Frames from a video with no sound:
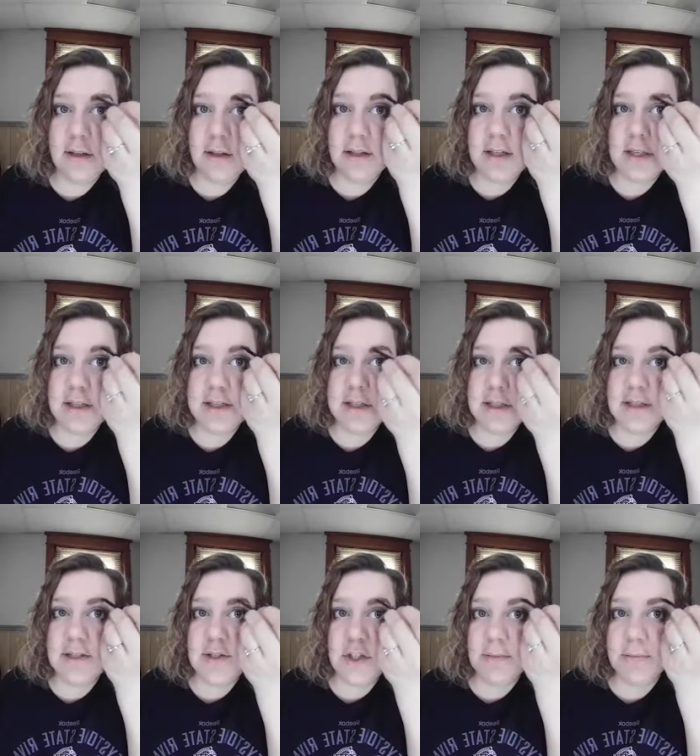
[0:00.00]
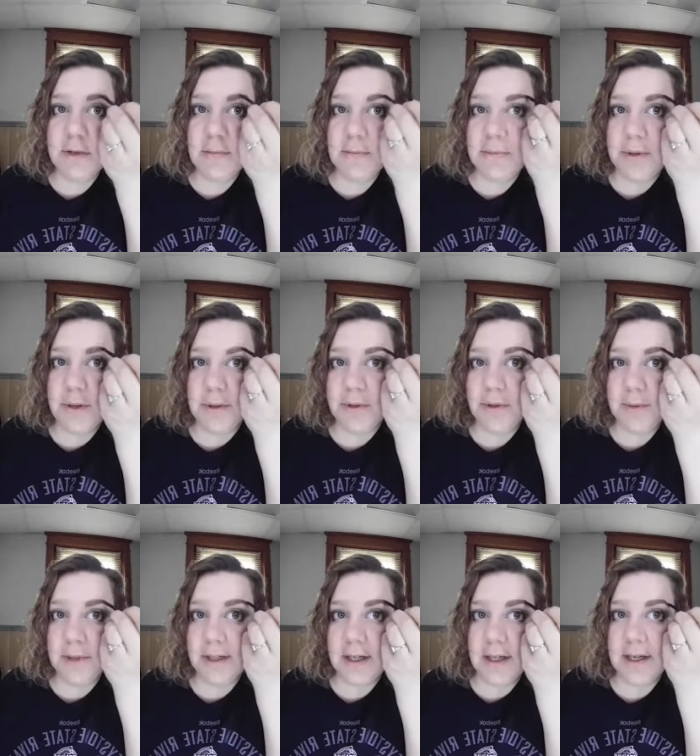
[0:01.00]
I know this looks super bold.
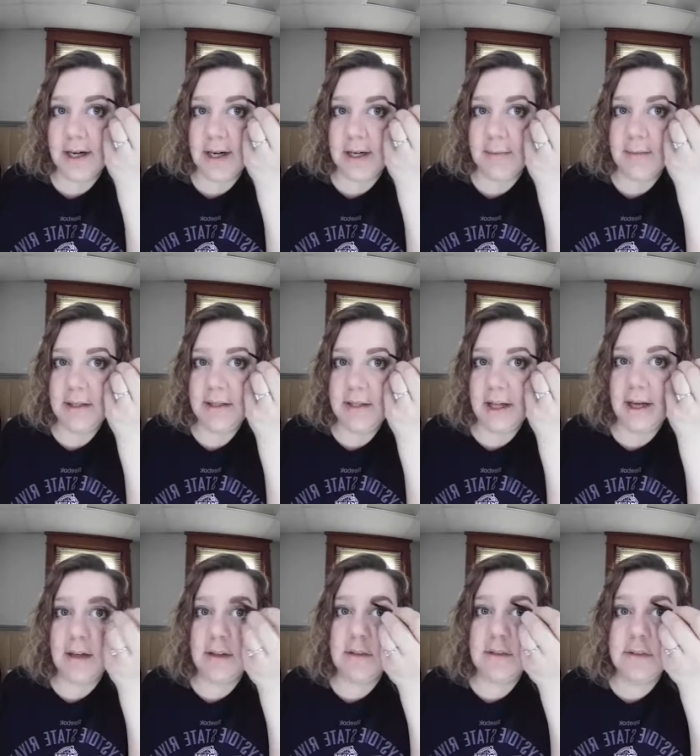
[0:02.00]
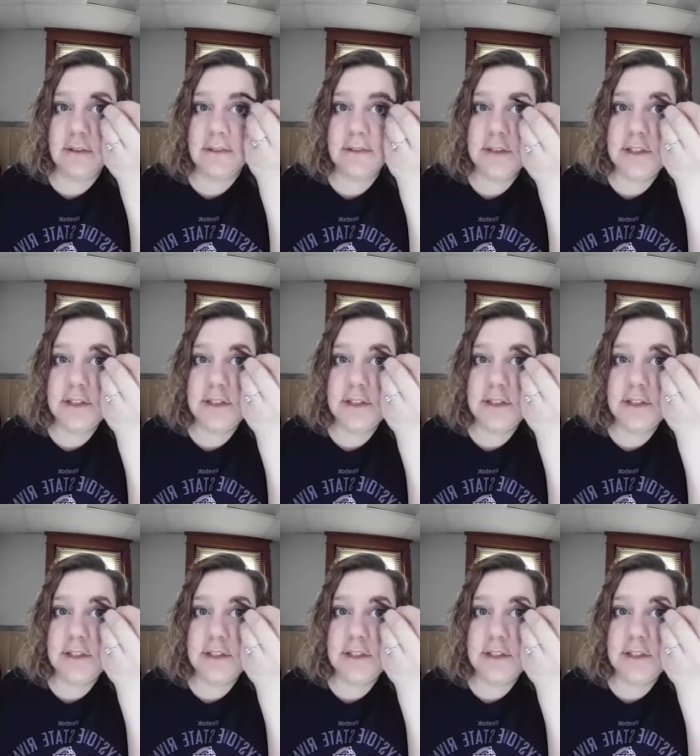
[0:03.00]
We're going to calm it down. Don't